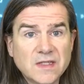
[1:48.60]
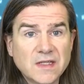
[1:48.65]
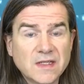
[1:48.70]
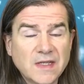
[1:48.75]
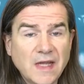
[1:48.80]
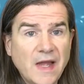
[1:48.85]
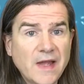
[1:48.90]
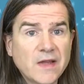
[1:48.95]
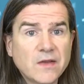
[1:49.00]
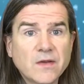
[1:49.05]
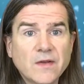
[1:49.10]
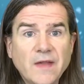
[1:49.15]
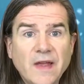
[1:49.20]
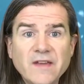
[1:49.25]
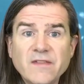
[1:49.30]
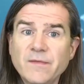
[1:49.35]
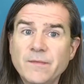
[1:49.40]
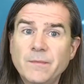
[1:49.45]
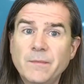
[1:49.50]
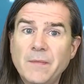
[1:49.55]
the guy in your
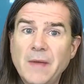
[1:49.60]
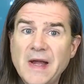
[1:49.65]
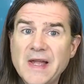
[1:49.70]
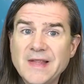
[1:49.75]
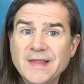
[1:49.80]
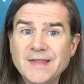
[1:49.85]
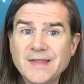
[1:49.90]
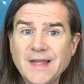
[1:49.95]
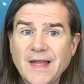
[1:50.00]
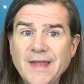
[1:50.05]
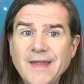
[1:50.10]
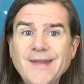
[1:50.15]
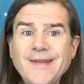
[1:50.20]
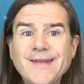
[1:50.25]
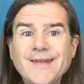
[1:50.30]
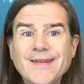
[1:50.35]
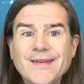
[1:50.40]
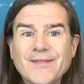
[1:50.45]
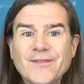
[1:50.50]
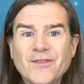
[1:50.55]
life might like
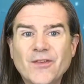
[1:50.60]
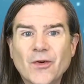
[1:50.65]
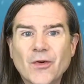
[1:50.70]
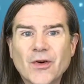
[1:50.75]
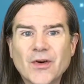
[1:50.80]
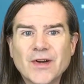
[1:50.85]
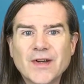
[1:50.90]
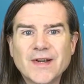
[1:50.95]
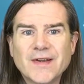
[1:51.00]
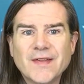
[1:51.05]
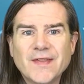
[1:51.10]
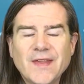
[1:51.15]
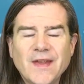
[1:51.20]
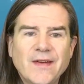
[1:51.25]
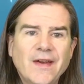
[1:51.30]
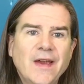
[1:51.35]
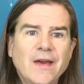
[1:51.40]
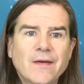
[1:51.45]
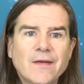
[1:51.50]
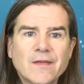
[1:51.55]
for
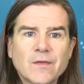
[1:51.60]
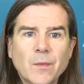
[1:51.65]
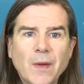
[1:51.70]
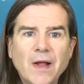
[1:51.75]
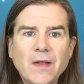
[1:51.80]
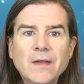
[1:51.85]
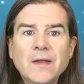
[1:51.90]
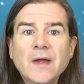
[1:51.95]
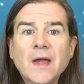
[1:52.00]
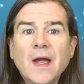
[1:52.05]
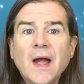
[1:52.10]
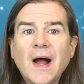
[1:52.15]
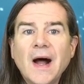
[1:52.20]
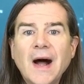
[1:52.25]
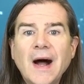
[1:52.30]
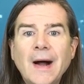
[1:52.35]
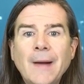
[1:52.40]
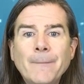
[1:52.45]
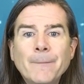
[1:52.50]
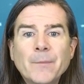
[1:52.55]
their hair as well.
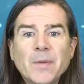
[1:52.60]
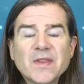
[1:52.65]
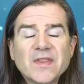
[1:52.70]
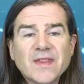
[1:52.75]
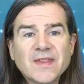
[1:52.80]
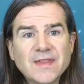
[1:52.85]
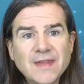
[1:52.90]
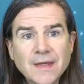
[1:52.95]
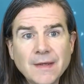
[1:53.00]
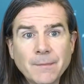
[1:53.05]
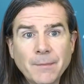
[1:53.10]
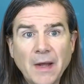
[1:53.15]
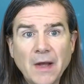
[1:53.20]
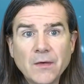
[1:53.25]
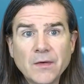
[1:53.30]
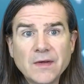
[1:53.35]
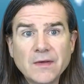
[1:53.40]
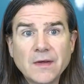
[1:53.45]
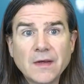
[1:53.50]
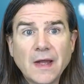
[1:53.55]
But the thing
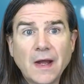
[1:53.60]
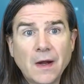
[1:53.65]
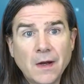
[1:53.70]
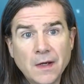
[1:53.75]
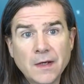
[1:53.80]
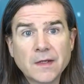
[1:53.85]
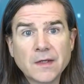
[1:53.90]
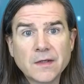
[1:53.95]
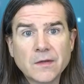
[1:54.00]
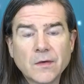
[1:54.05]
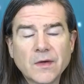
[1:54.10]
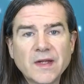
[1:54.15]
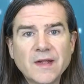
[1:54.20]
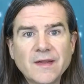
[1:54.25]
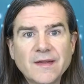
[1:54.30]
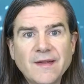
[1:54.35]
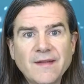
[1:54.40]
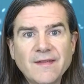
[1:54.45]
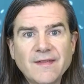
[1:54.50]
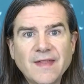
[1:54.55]
about argan
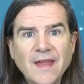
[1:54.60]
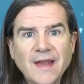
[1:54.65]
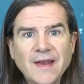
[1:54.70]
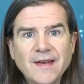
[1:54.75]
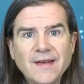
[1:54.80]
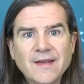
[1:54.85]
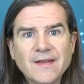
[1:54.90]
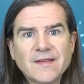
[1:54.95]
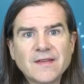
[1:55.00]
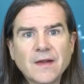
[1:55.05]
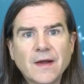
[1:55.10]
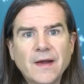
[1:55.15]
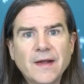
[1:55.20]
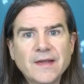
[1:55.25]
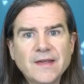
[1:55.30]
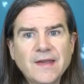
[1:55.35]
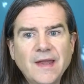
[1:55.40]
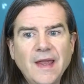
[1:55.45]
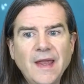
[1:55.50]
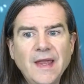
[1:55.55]
oil is that it is
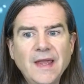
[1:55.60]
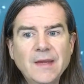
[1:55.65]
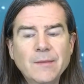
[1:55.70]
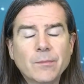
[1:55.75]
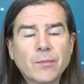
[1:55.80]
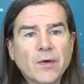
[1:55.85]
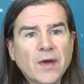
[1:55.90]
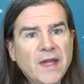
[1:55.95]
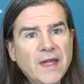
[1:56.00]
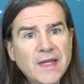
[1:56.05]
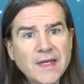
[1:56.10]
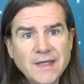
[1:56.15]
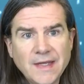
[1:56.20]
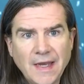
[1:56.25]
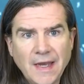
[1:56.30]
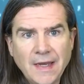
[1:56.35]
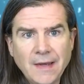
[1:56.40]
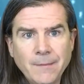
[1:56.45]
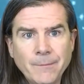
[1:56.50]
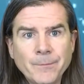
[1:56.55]
not a brand
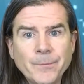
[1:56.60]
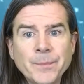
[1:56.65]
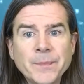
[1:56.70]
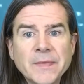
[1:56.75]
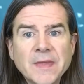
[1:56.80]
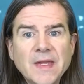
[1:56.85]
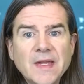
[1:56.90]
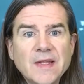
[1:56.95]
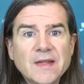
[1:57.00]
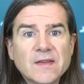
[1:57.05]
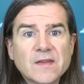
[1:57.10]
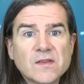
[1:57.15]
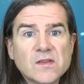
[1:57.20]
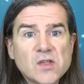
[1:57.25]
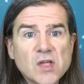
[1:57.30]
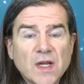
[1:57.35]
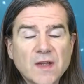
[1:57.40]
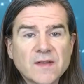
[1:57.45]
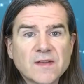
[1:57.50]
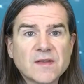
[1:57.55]
name. It's
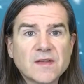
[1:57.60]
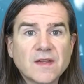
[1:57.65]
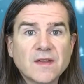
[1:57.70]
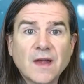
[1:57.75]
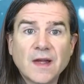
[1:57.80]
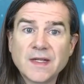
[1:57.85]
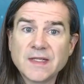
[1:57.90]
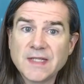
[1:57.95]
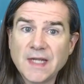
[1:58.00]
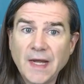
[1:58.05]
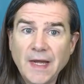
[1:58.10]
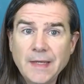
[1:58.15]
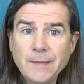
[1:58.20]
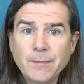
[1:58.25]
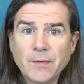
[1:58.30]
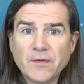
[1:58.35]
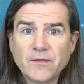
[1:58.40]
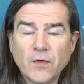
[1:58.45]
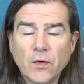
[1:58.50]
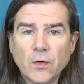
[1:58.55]
just a
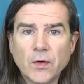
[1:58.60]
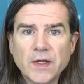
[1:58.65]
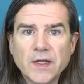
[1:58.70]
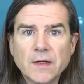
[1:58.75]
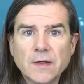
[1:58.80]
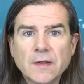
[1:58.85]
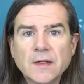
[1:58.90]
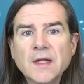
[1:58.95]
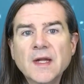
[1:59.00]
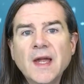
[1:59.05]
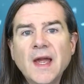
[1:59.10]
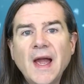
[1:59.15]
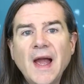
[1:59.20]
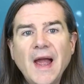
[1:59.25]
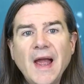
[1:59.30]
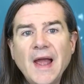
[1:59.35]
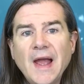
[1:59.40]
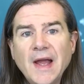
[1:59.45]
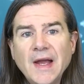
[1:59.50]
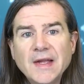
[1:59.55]
type of oil,
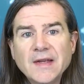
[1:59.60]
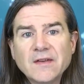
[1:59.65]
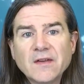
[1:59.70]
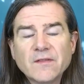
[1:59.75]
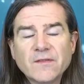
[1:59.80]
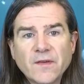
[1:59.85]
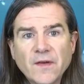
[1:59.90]
and